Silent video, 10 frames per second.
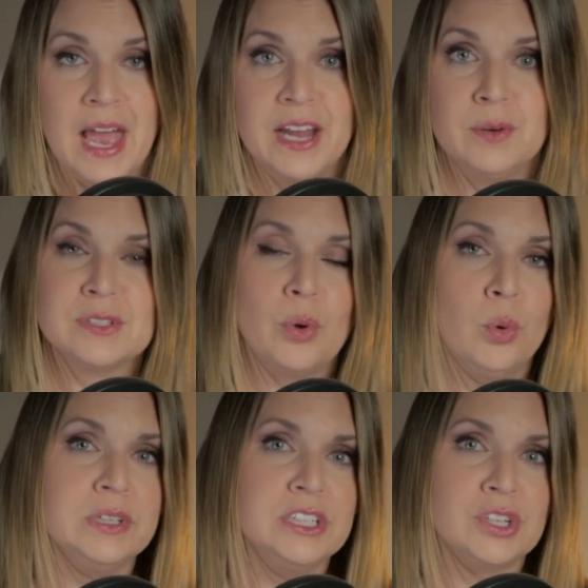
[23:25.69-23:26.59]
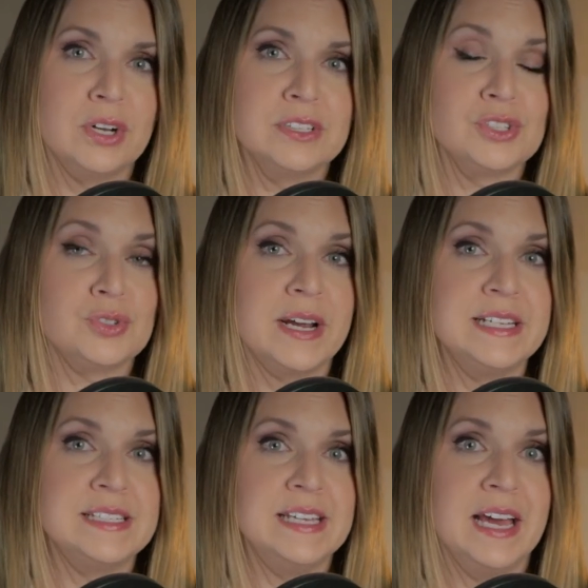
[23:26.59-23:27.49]
And it was only Sean's
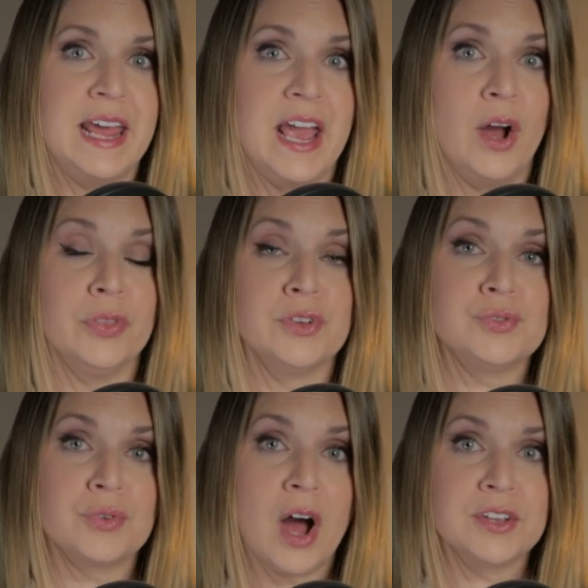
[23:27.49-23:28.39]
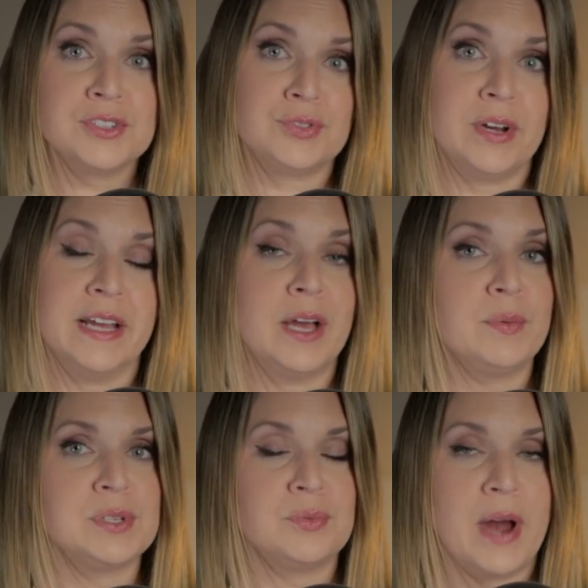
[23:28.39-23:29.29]
trace DNA on the drawstring that
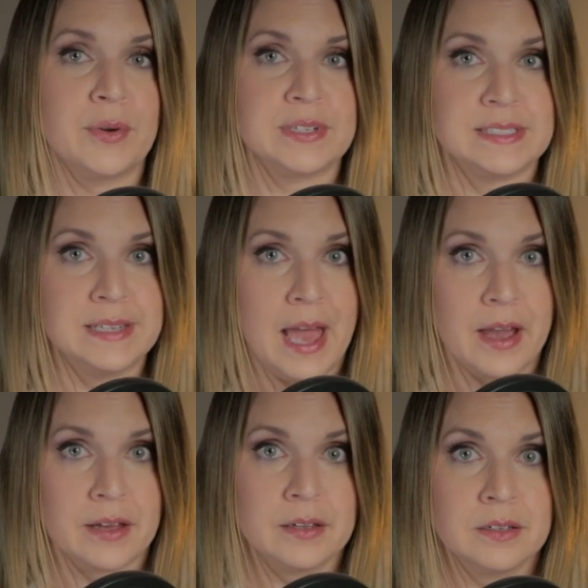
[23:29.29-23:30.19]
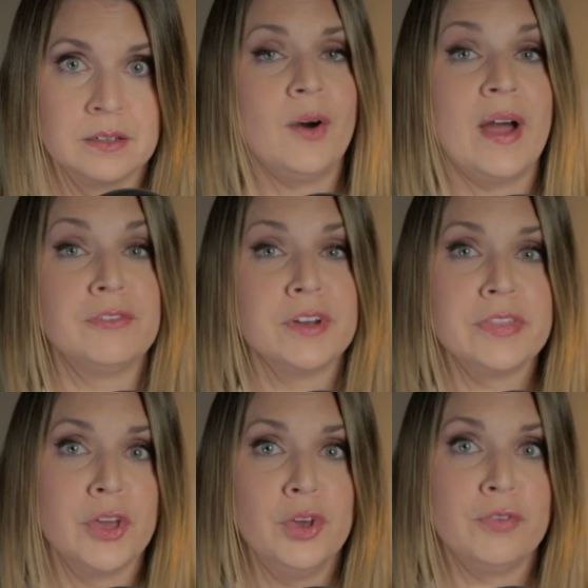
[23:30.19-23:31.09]
was around his neck. Now,
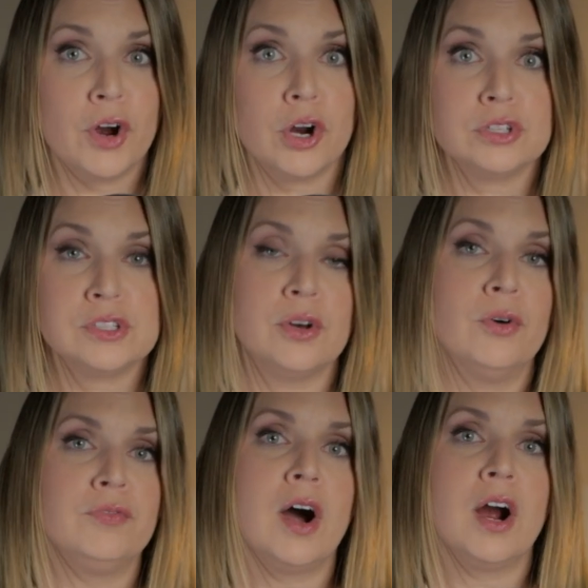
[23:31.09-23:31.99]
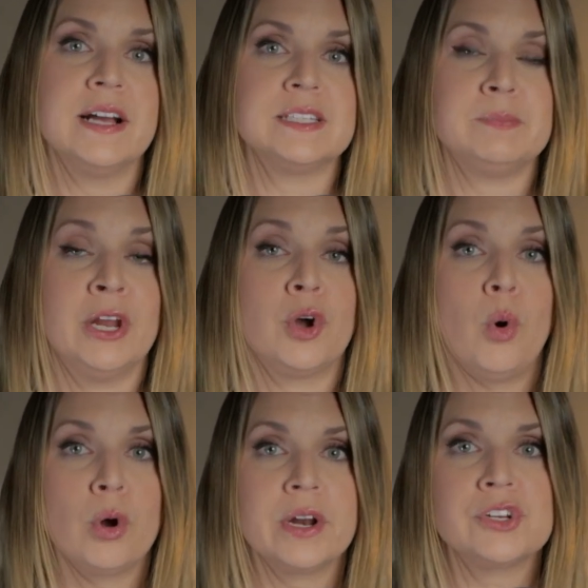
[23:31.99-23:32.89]
everything you've heard so far has been
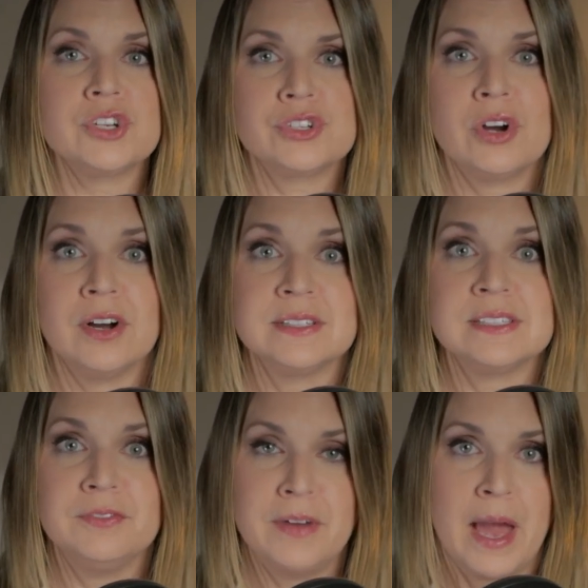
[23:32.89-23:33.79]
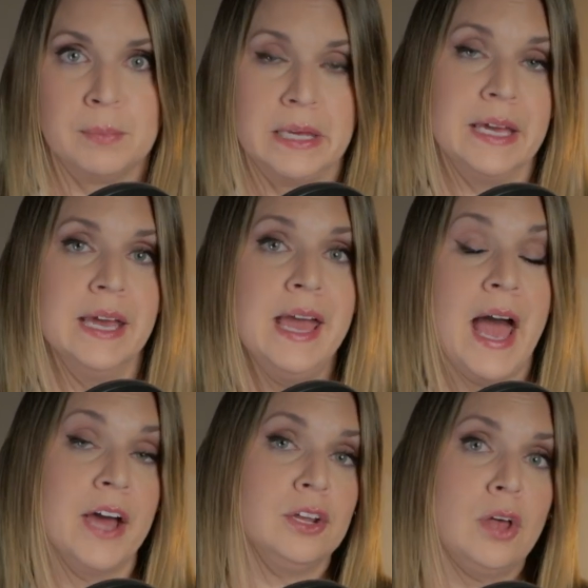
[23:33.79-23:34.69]
according to Sean's family,
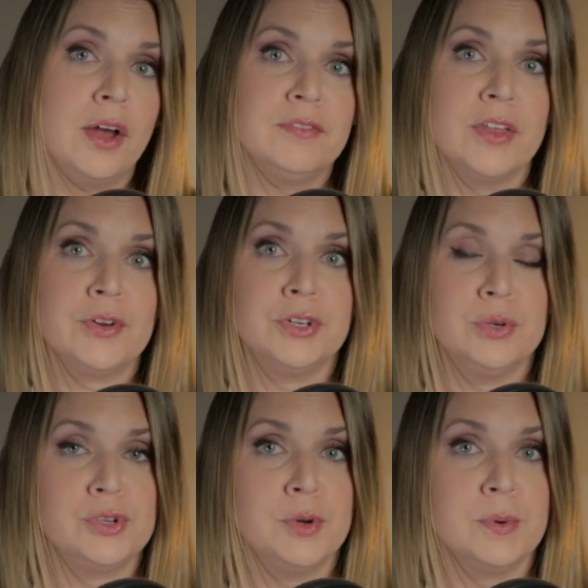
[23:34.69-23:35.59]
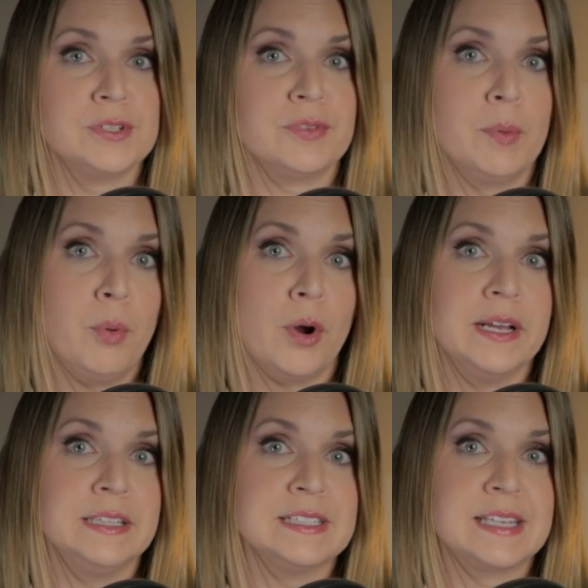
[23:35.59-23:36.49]
and a lot of other YouTubers are
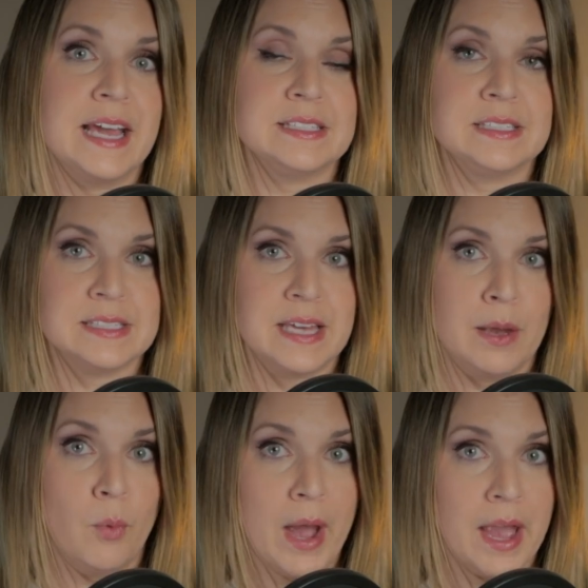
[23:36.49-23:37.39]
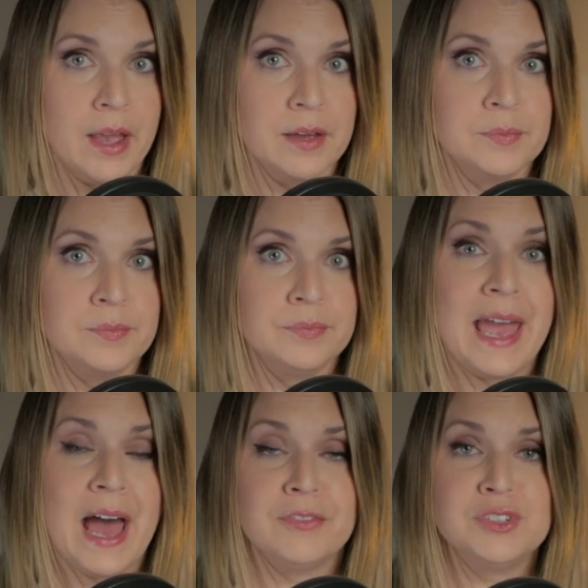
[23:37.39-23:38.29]
reporting this case the same way. I
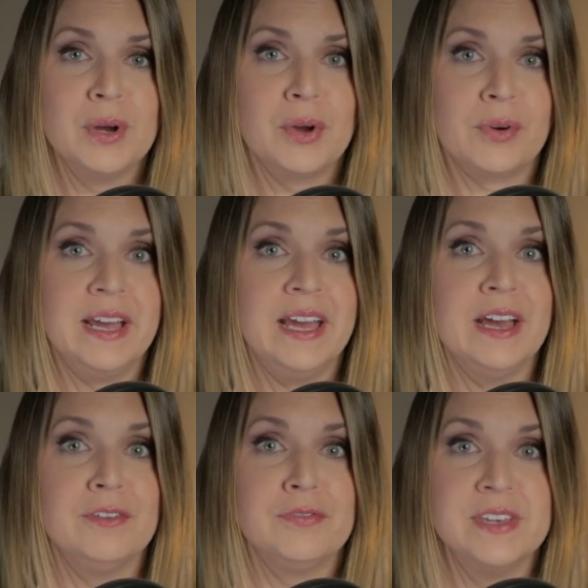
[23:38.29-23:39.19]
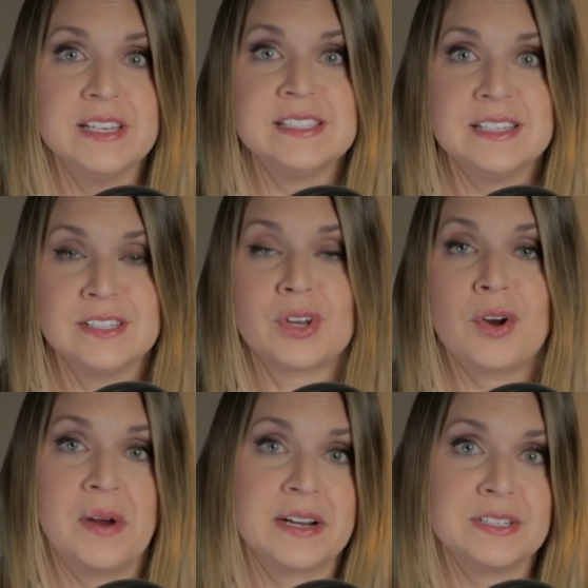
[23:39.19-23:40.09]
have to agree, if this is
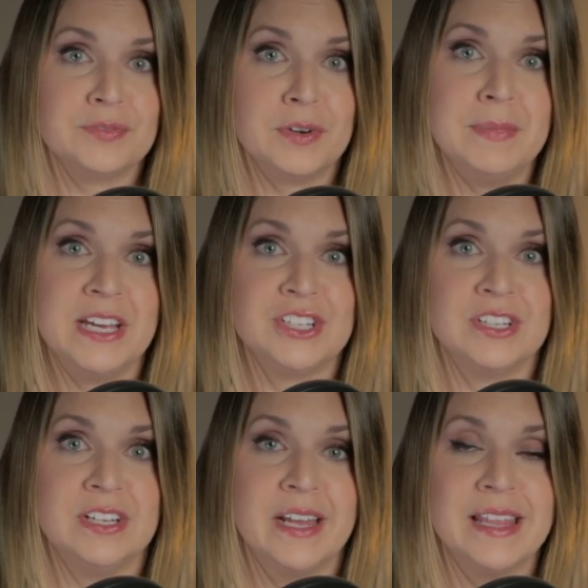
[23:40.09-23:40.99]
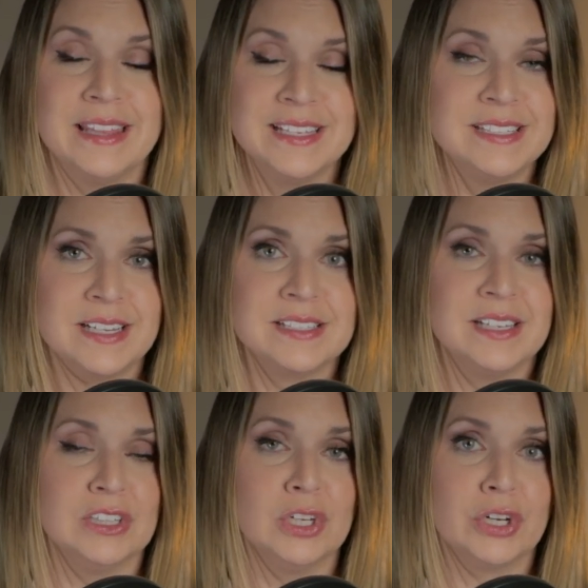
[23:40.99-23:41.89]
correct information, this
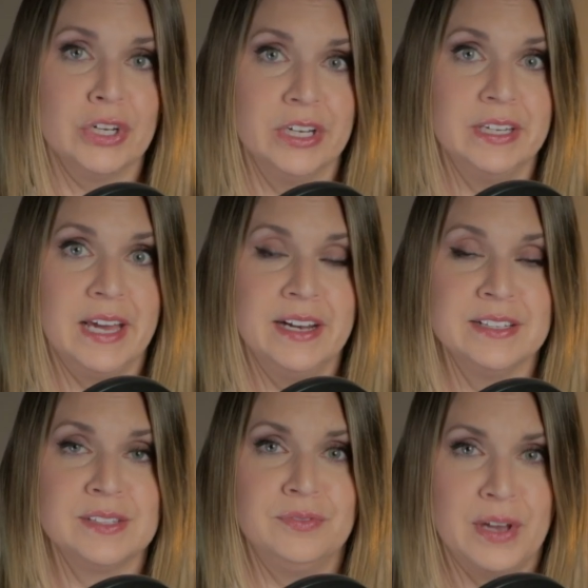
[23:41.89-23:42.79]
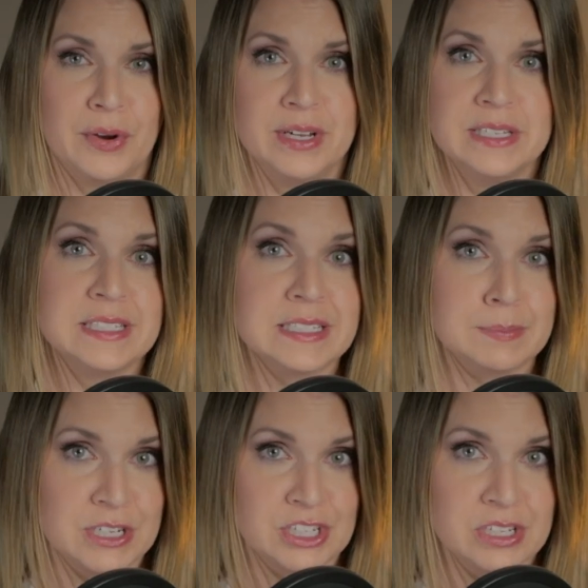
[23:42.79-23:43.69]
doesn't look good and is very
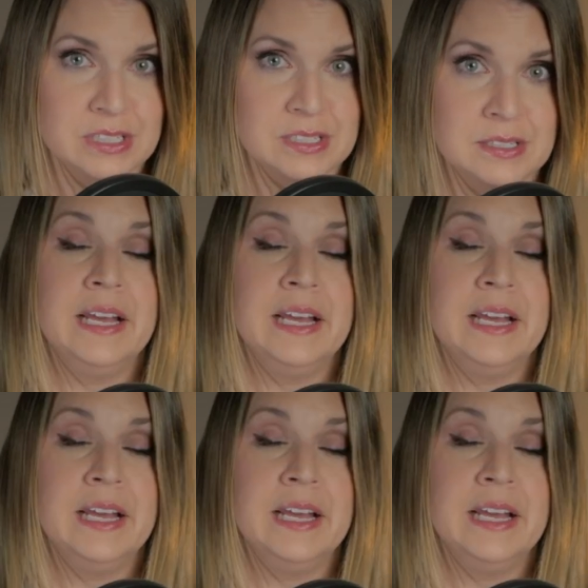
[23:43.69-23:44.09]
suspicious.